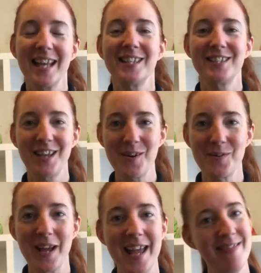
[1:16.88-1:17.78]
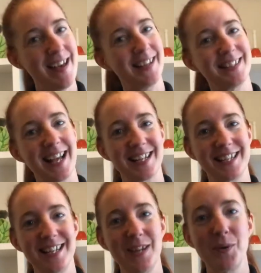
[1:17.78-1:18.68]
So in that
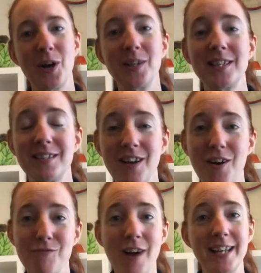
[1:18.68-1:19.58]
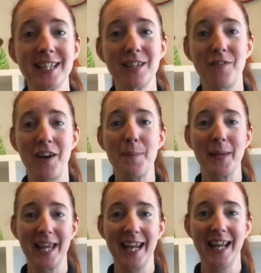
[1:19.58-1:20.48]
section, we're going to start right at the very
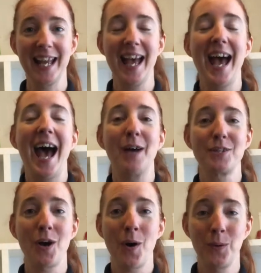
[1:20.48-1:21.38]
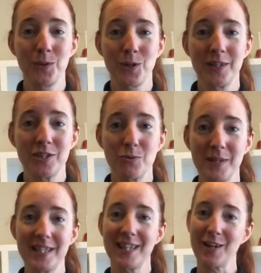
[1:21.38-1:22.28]
beginning. How to hold your
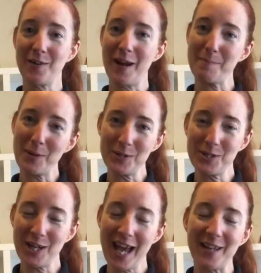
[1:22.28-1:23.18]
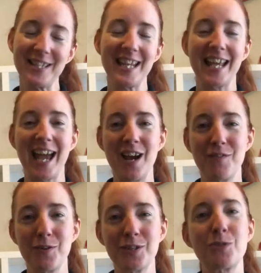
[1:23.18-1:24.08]
instrument, the correct posture, how to take care
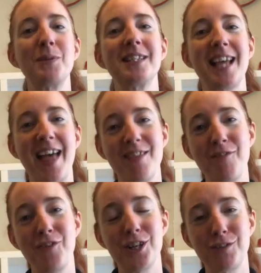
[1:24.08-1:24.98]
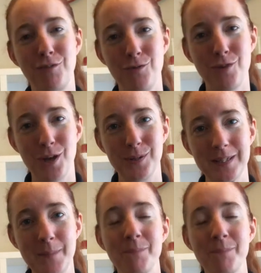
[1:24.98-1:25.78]
of your instrument, and the first few notes.